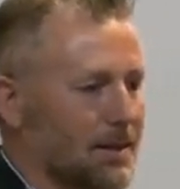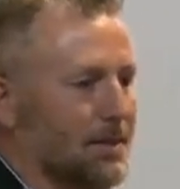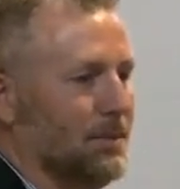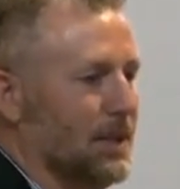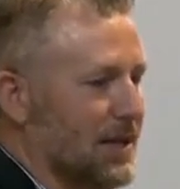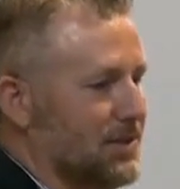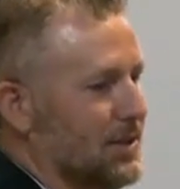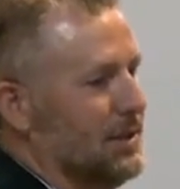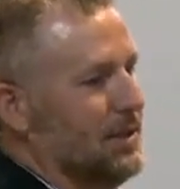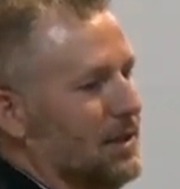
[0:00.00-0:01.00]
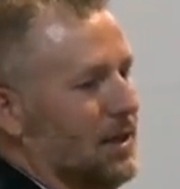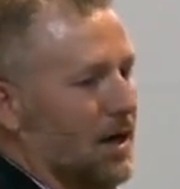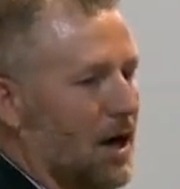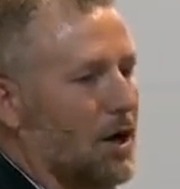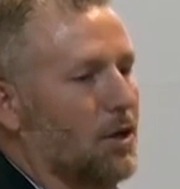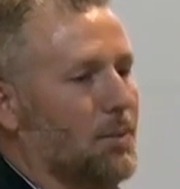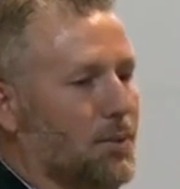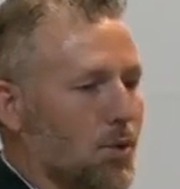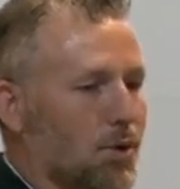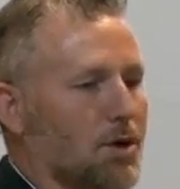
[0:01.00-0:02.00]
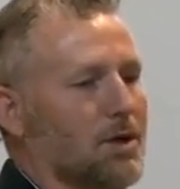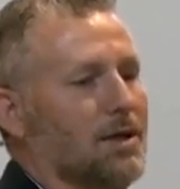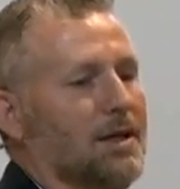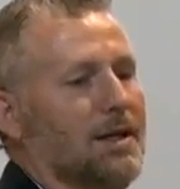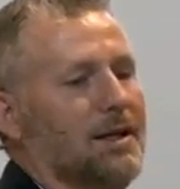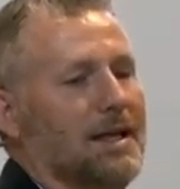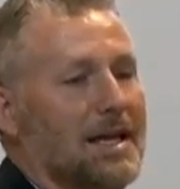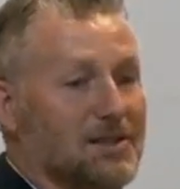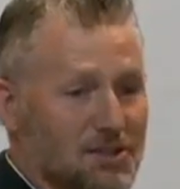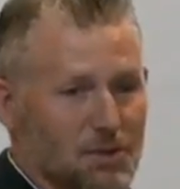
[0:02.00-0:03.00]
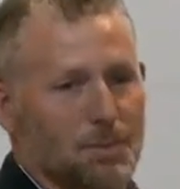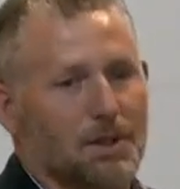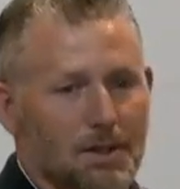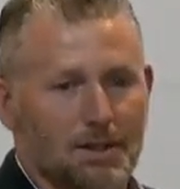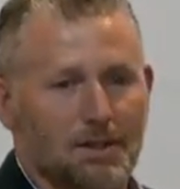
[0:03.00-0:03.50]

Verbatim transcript: Blessed are the poor in spirit.